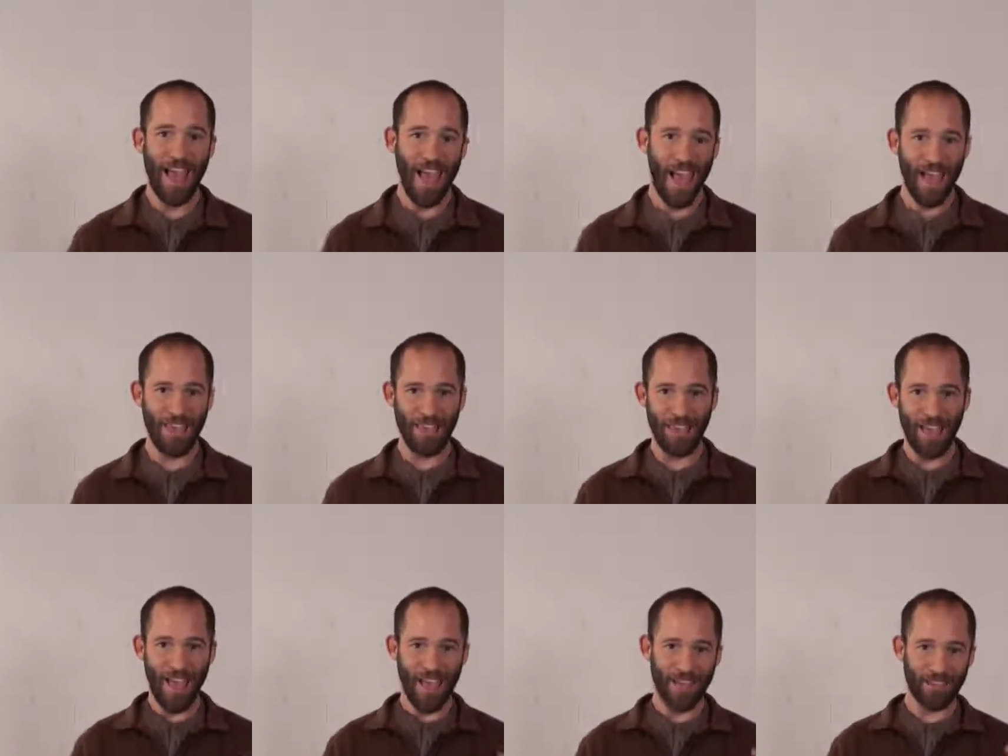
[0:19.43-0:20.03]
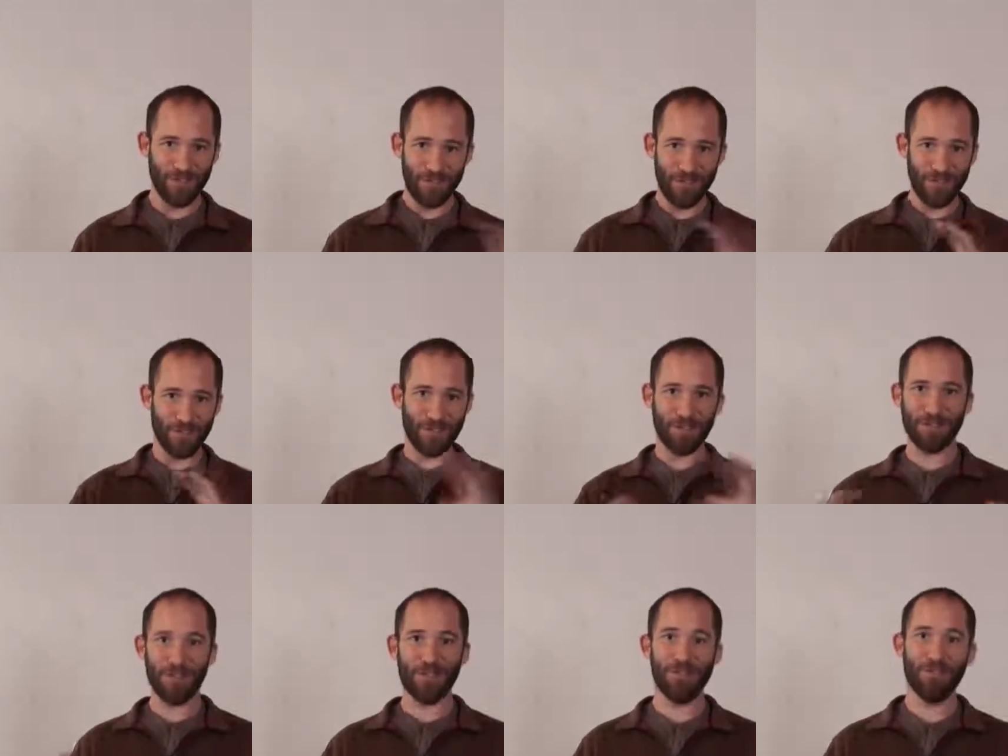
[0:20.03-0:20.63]
and that
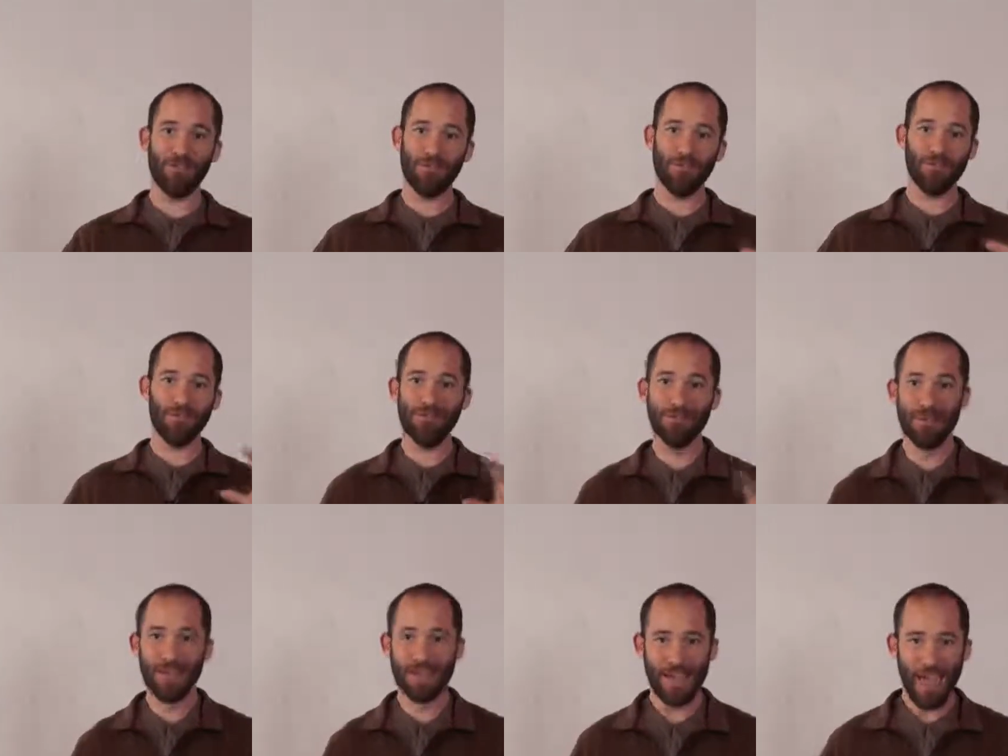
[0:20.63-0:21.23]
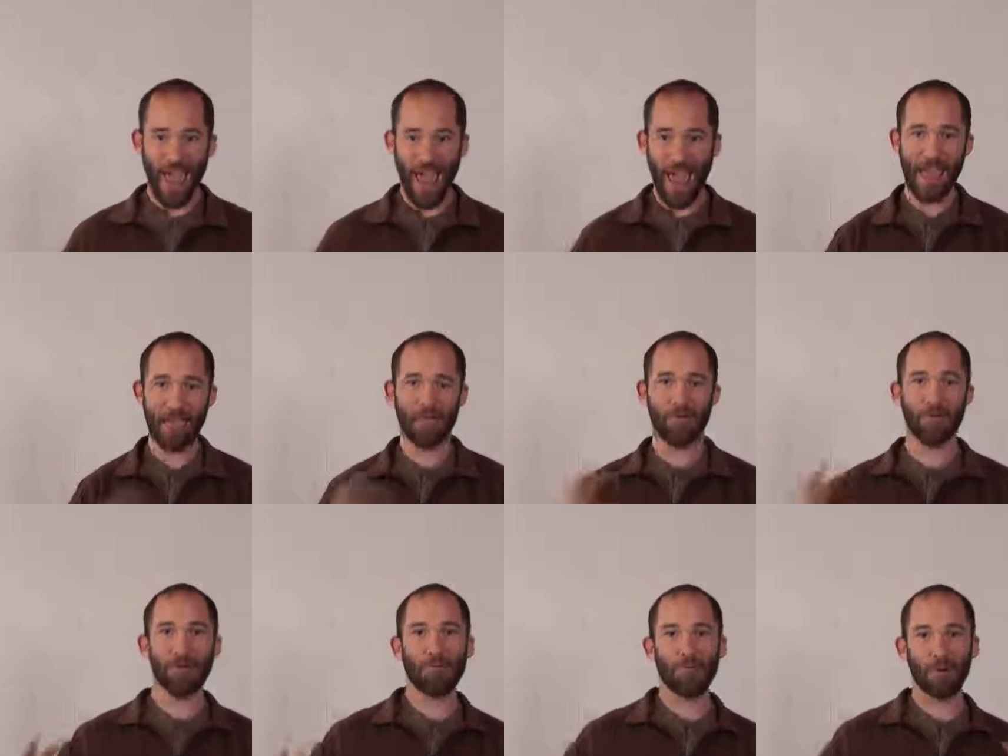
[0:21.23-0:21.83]
turns into
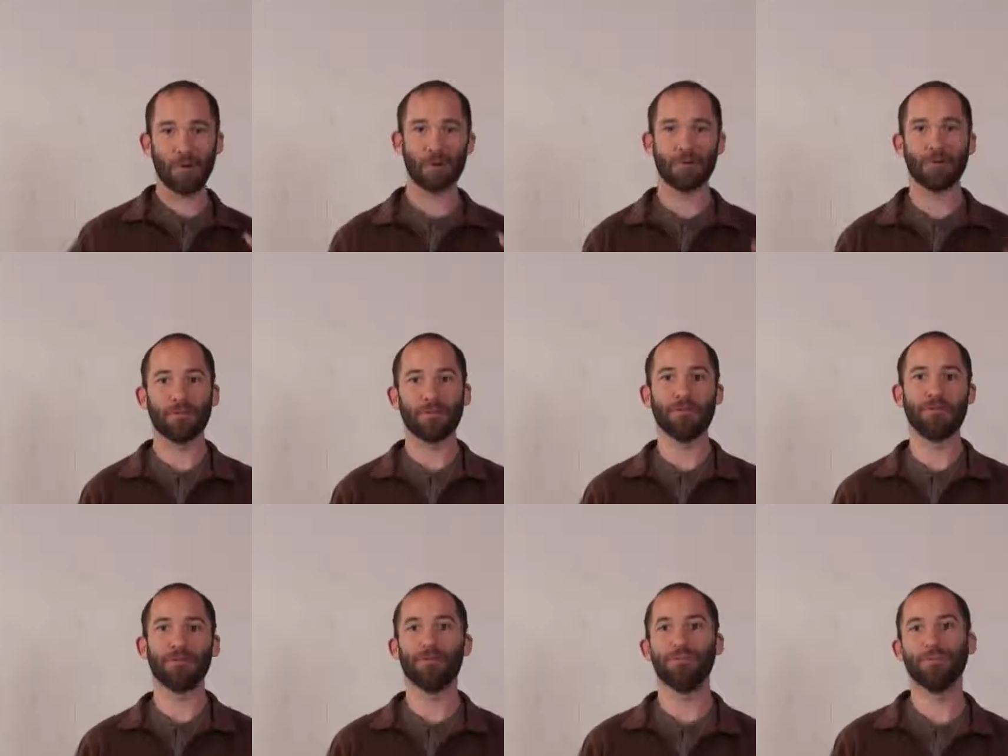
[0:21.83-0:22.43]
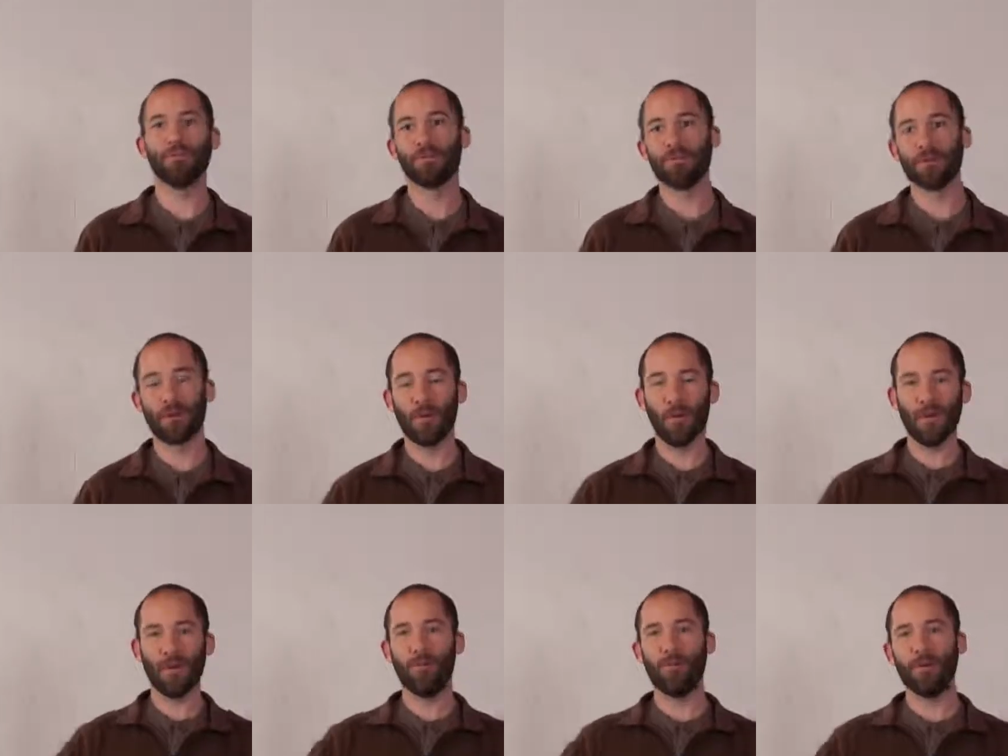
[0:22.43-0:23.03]
Angry Birds or
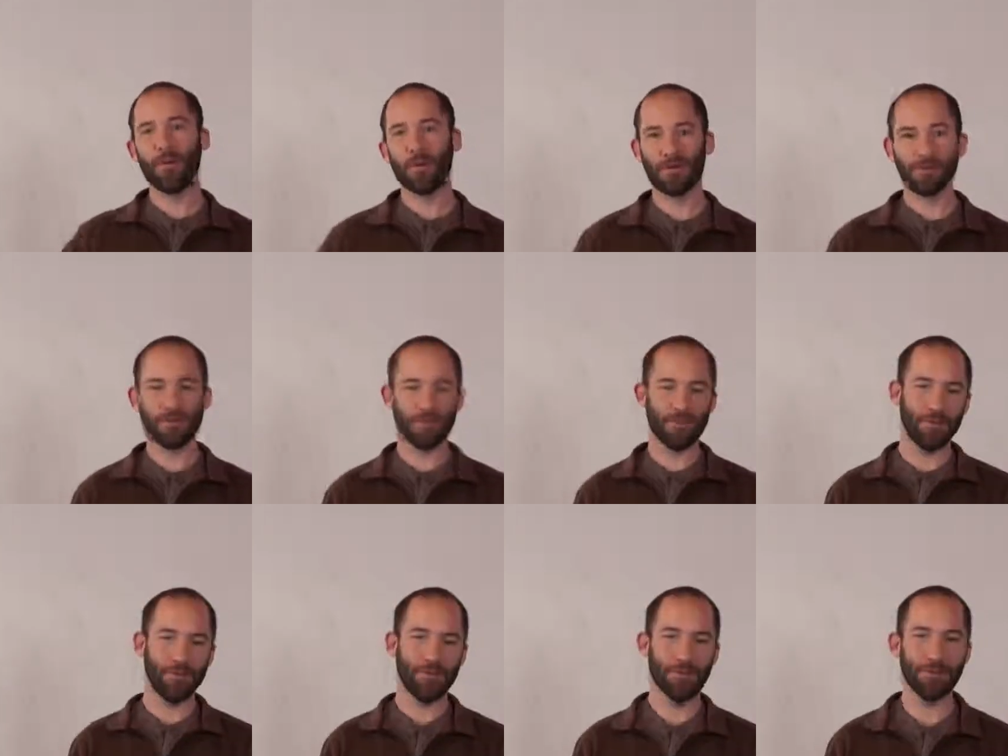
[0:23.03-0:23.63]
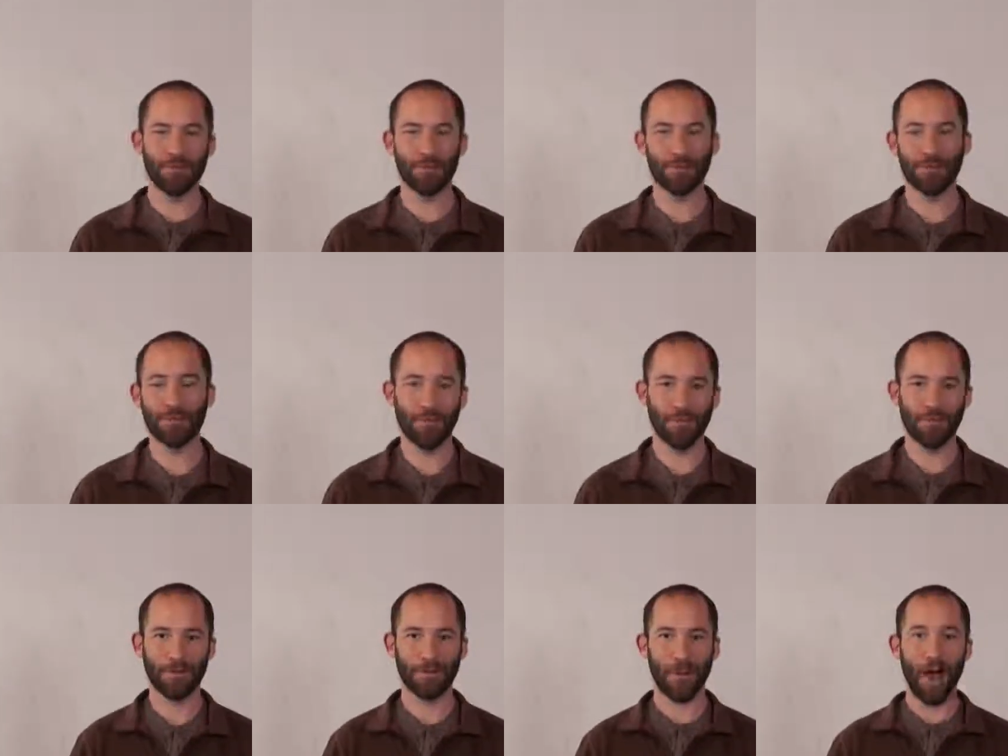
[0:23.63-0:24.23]
QuickBooks
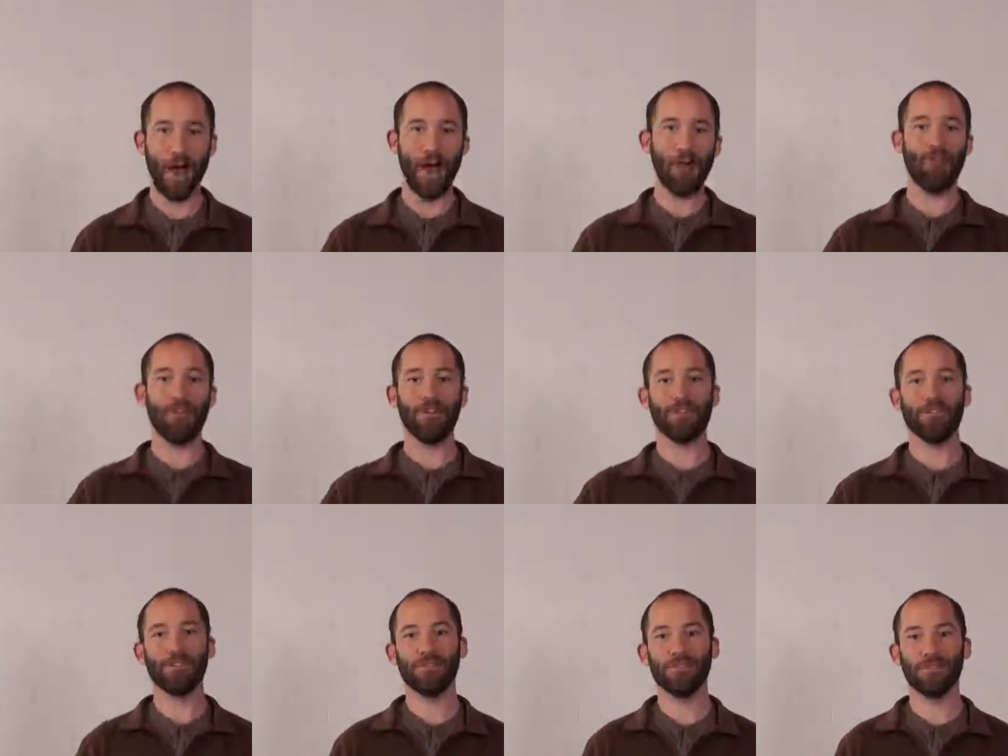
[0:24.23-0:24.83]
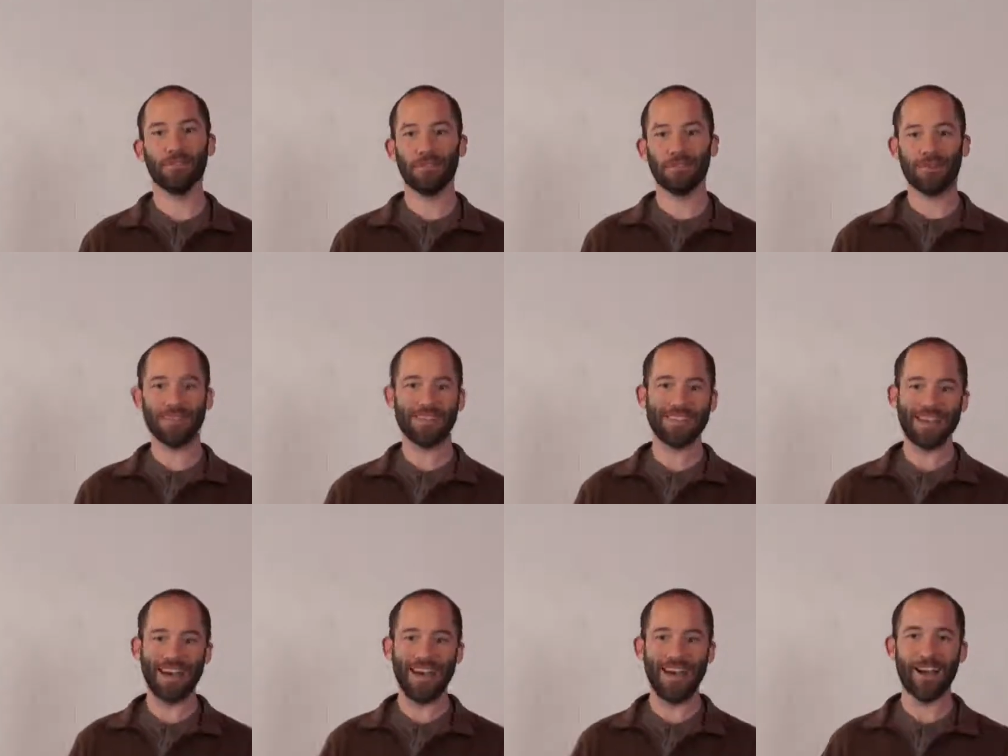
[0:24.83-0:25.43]
or Office or an
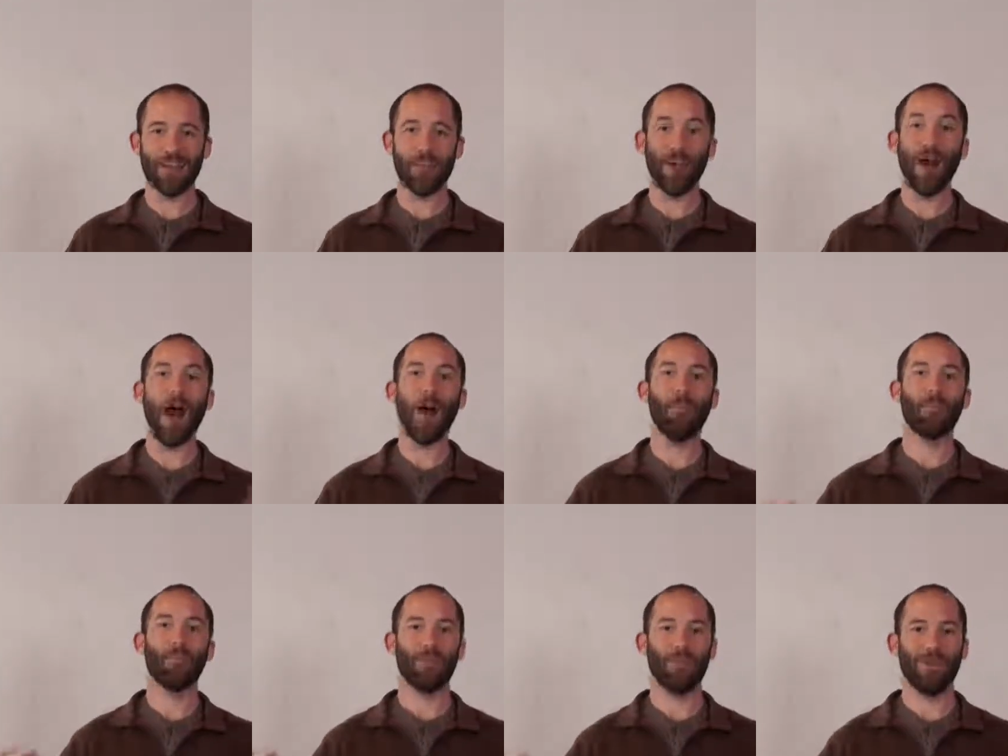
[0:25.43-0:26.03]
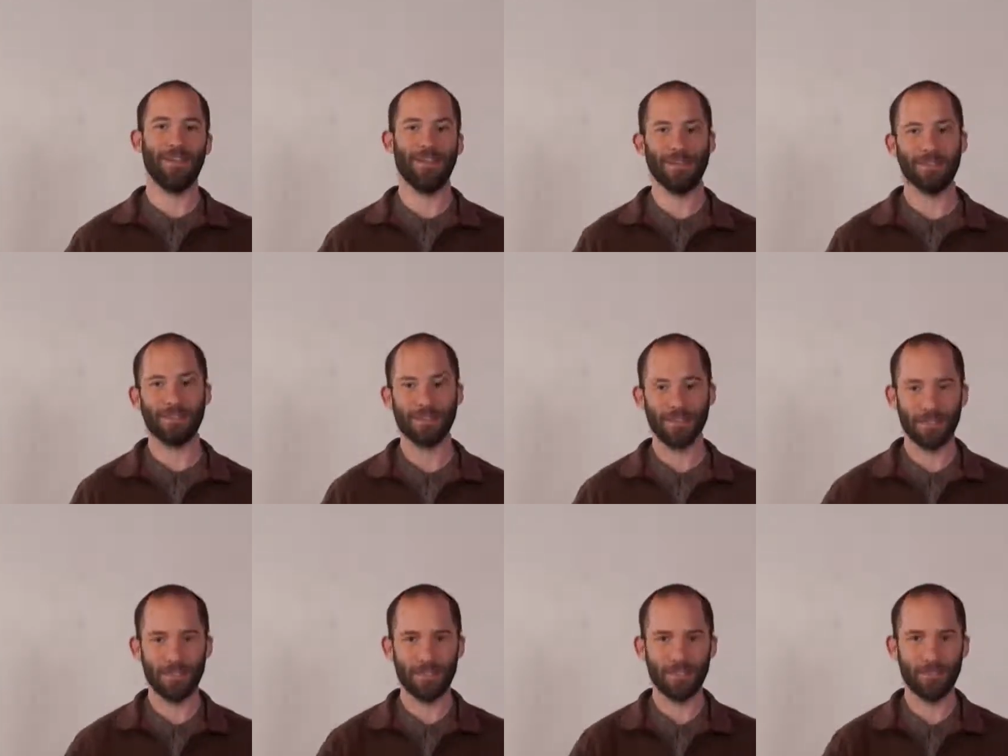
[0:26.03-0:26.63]
entire operating
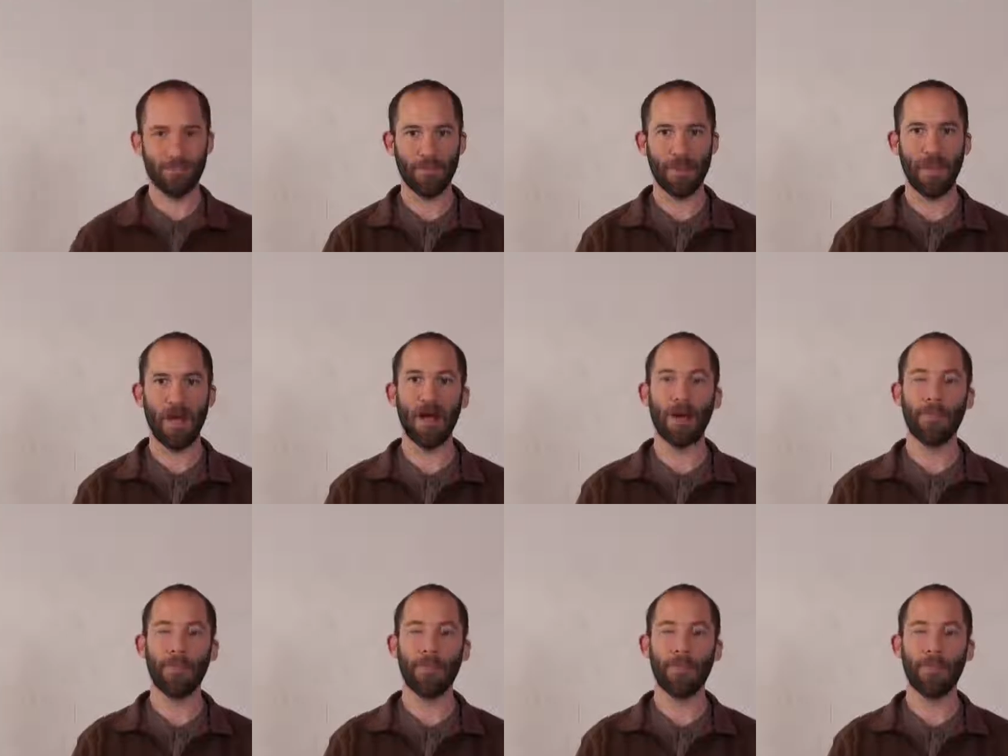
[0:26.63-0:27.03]
system.